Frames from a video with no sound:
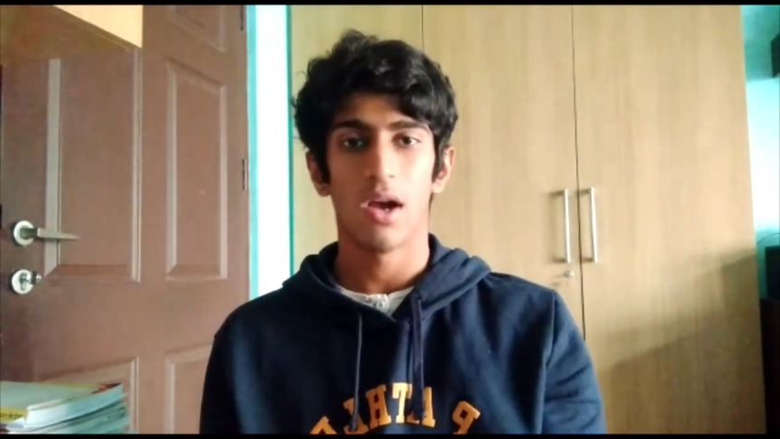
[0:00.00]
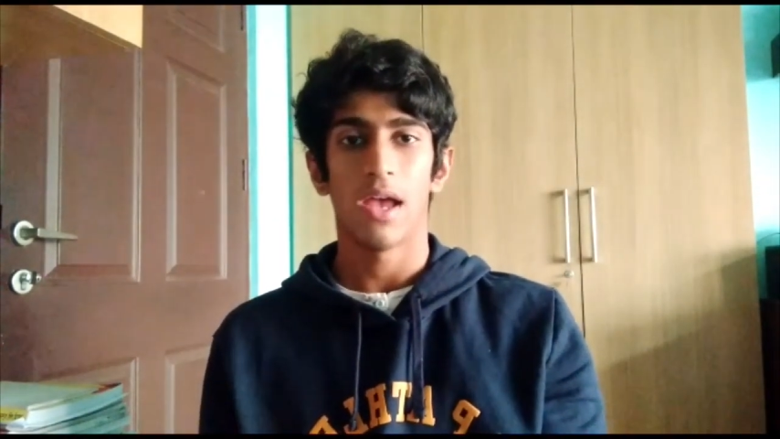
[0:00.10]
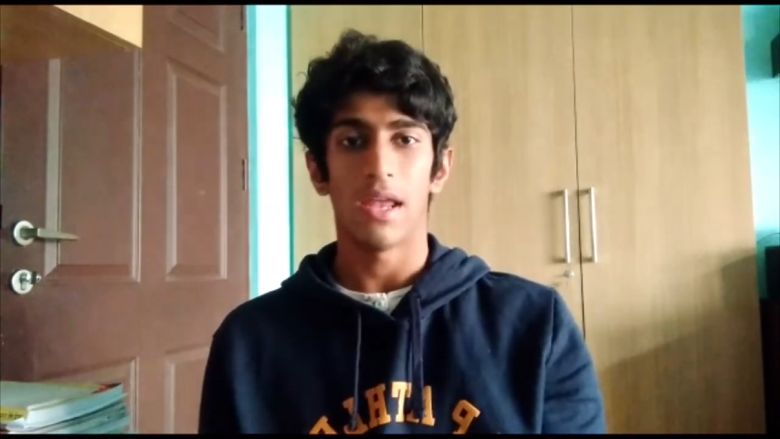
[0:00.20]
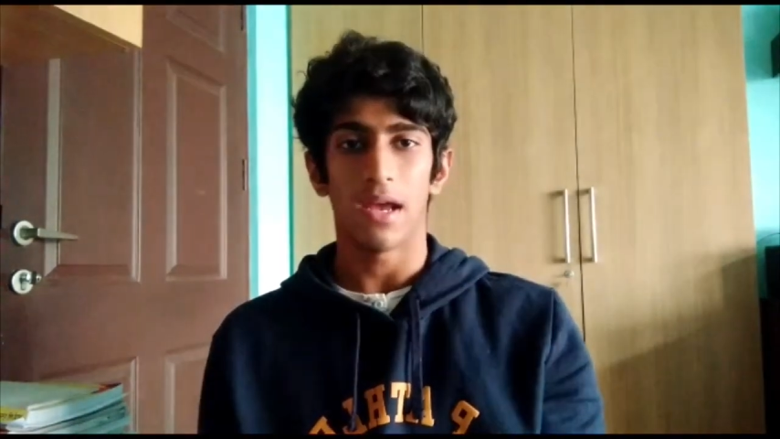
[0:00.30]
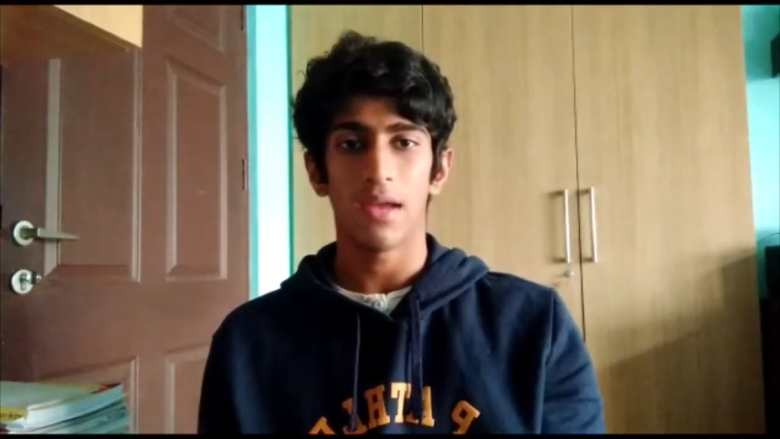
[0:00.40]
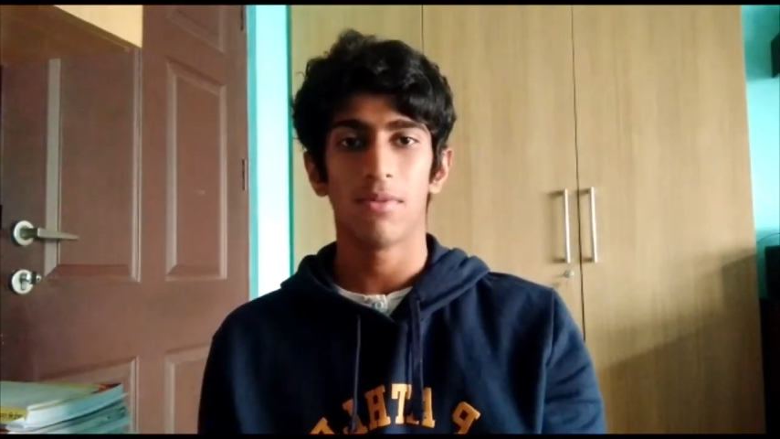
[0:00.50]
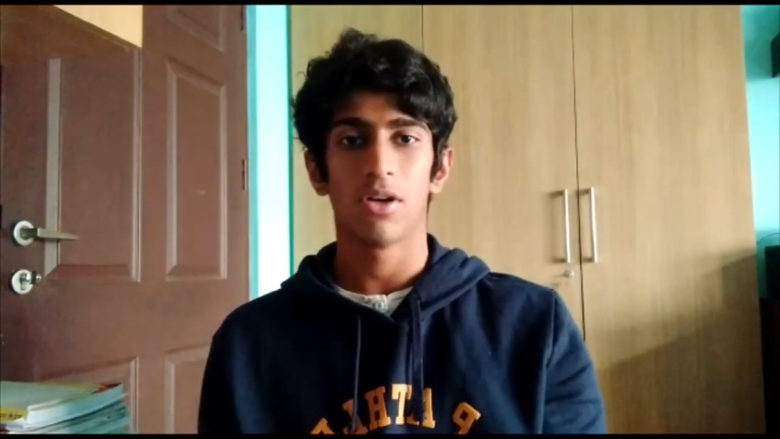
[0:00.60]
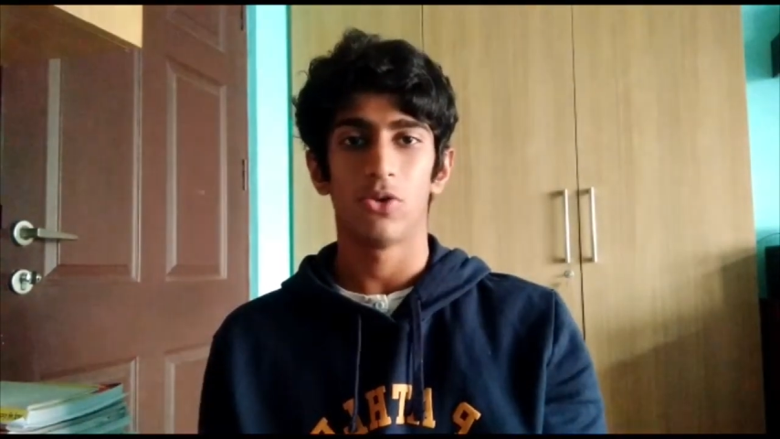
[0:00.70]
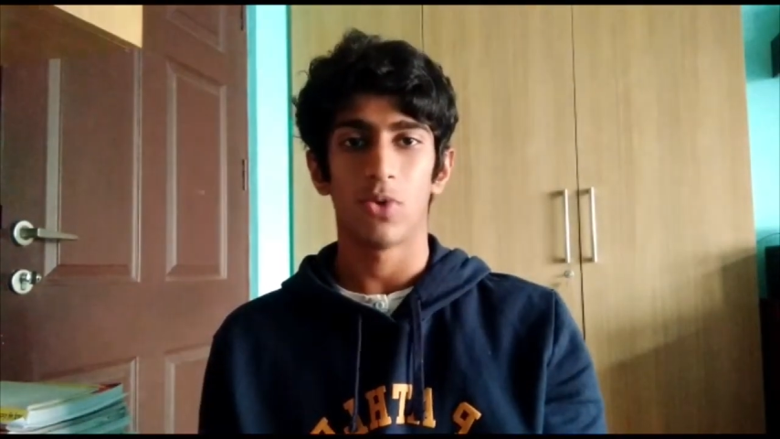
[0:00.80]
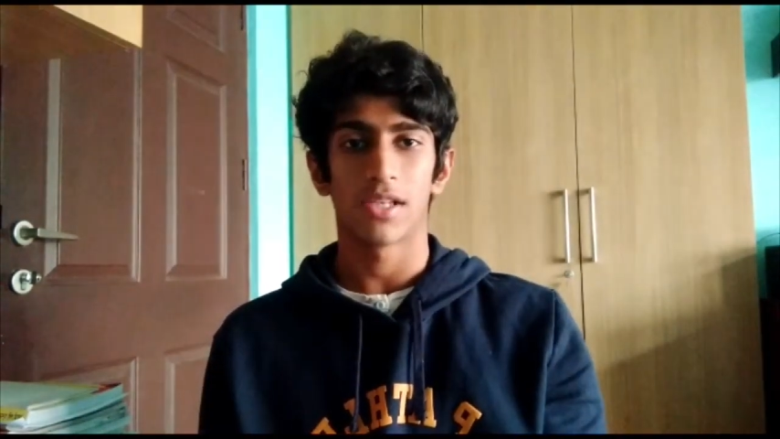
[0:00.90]
and I am here
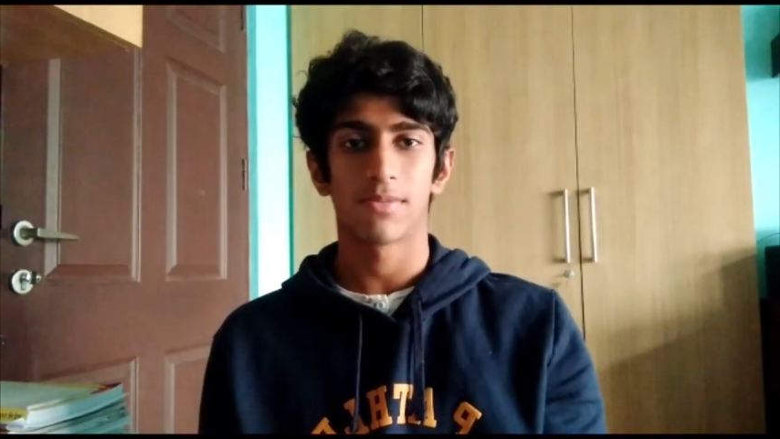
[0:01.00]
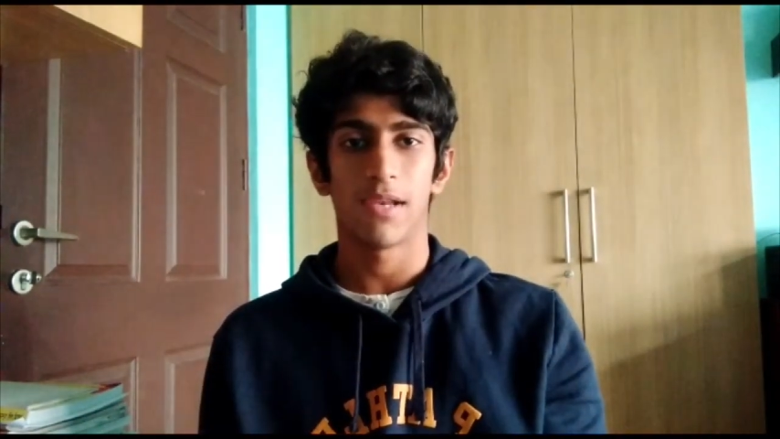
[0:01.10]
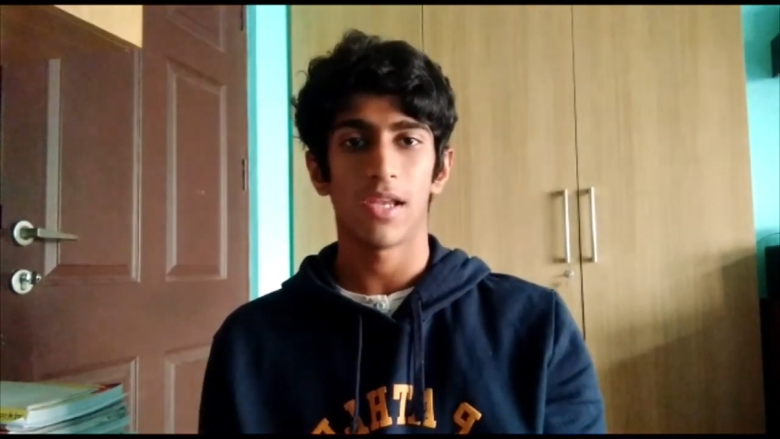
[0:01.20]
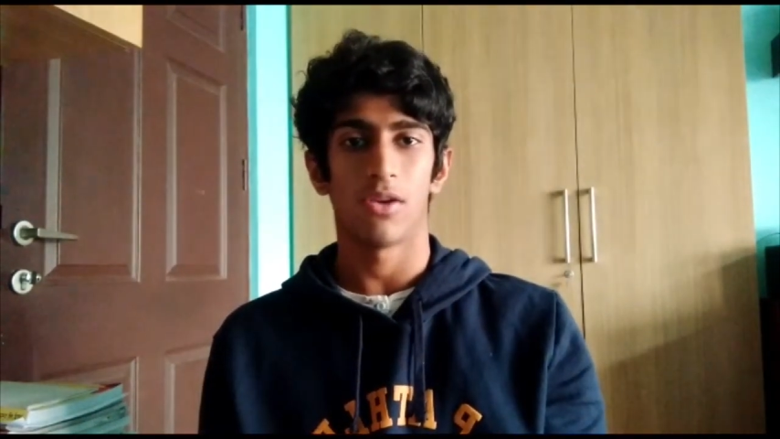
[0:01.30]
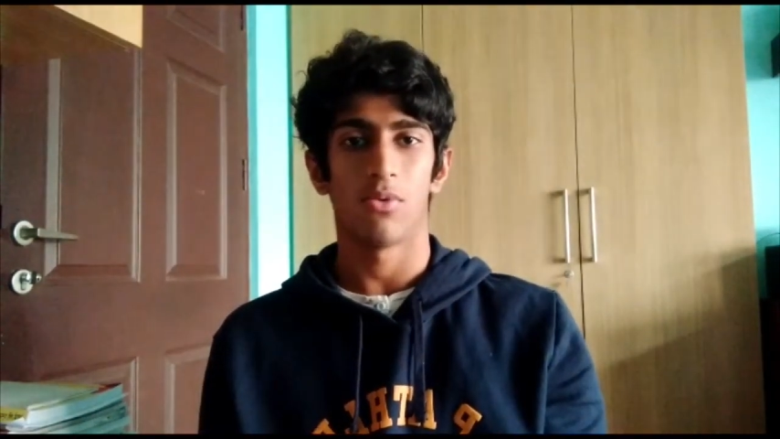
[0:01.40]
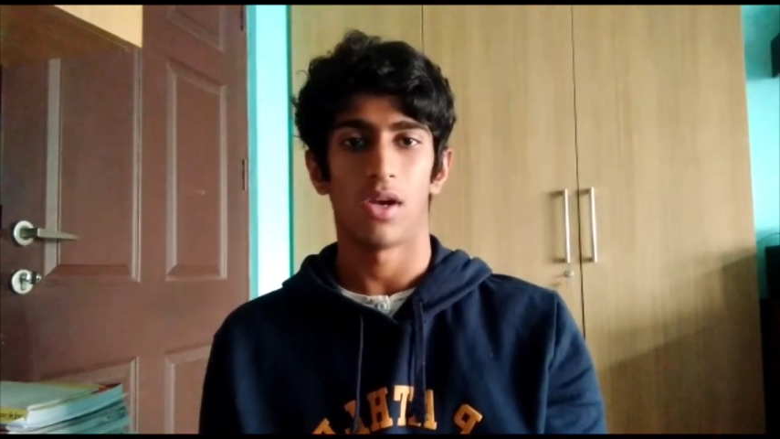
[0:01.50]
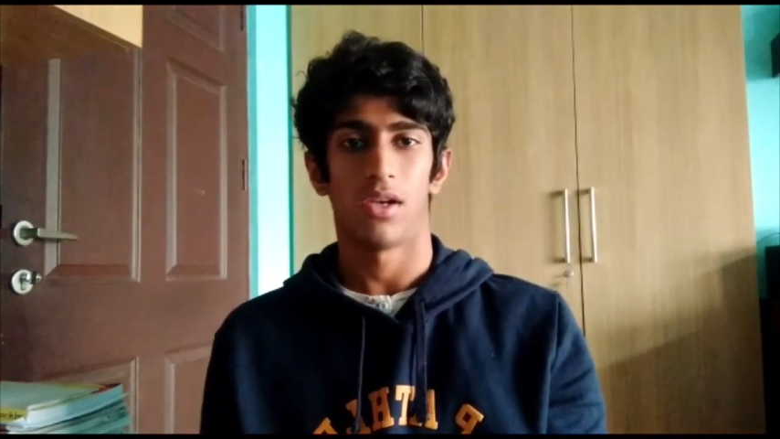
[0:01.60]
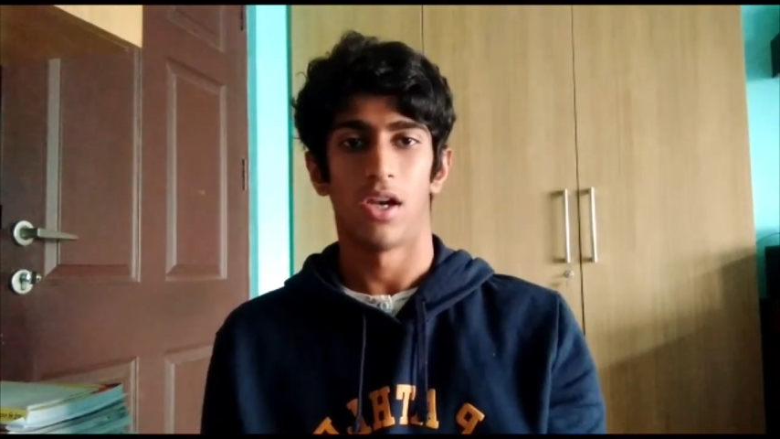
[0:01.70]
to explain you an